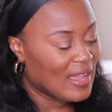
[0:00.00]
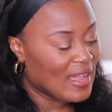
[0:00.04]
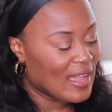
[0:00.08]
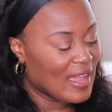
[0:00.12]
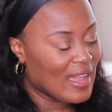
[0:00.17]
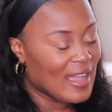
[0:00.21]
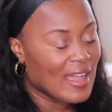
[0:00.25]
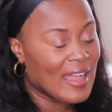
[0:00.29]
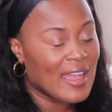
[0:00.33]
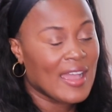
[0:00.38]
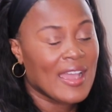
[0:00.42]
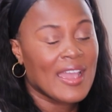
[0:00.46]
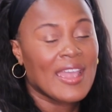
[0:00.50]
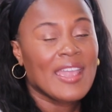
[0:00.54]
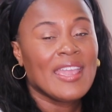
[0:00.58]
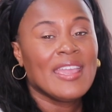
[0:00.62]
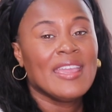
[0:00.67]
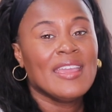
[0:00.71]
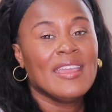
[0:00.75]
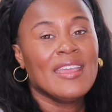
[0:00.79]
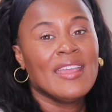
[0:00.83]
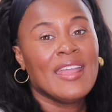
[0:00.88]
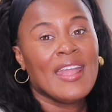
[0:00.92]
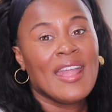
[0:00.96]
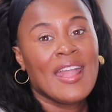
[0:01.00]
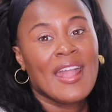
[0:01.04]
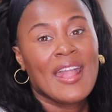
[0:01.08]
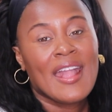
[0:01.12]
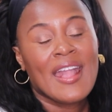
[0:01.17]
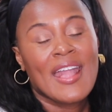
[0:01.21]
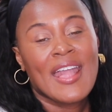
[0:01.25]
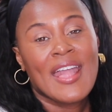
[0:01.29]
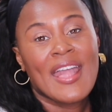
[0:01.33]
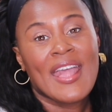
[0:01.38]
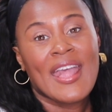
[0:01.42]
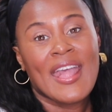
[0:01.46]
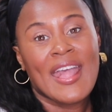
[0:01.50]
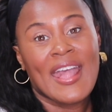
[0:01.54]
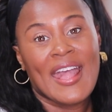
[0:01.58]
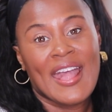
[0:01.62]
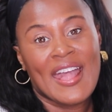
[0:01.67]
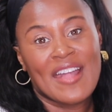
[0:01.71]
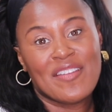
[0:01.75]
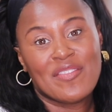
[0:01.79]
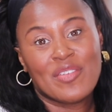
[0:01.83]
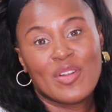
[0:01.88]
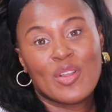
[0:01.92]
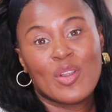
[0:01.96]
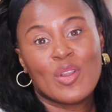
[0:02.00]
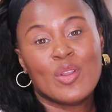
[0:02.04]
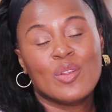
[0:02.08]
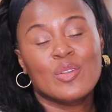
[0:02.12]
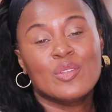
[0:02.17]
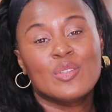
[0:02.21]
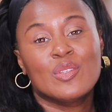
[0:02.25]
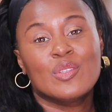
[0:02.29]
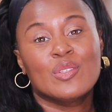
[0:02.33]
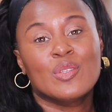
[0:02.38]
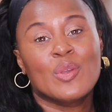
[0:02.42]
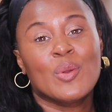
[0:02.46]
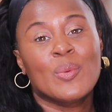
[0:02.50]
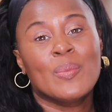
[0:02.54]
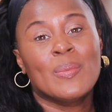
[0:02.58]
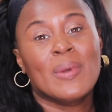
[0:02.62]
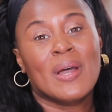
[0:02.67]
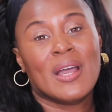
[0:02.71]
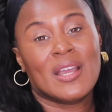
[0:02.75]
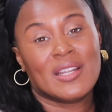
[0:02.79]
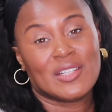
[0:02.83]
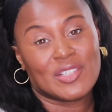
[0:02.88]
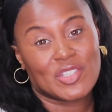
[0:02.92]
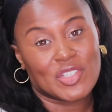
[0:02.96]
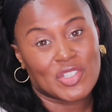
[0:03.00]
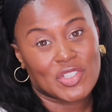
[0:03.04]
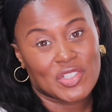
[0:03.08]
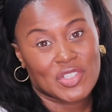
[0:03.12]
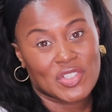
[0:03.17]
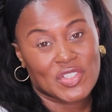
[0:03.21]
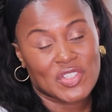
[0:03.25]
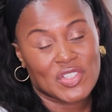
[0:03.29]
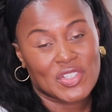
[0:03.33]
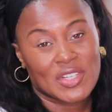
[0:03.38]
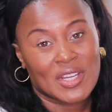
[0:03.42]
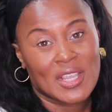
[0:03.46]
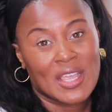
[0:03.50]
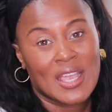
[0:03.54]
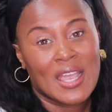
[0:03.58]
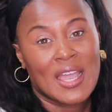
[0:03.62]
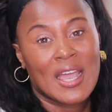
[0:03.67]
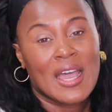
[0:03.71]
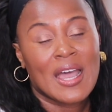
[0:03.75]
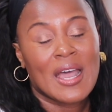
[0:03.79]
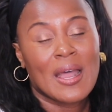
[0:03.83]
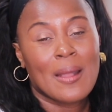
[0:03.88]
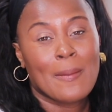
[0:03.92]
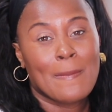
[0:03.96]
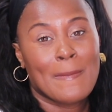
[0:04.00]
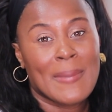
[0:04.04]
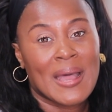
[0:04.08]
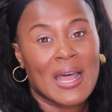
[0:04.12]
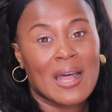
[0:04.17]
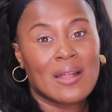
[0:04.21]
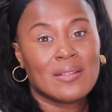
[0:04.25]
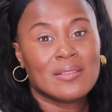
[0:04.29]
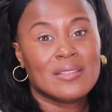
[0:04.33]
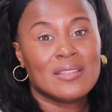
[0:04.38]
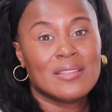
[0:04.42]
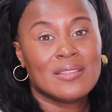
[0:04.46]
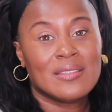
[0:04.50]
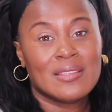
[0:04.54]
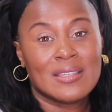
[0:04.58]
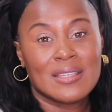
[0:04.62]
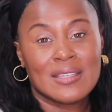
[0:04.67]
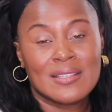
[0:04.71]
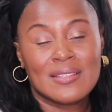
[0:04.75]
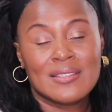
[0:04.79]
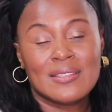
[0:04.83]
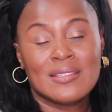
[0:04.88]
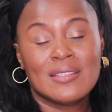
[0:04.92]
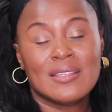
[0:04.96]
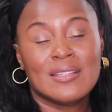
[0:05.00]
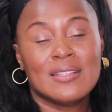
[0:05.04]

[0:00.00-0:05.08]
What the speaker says: I have heard so much about this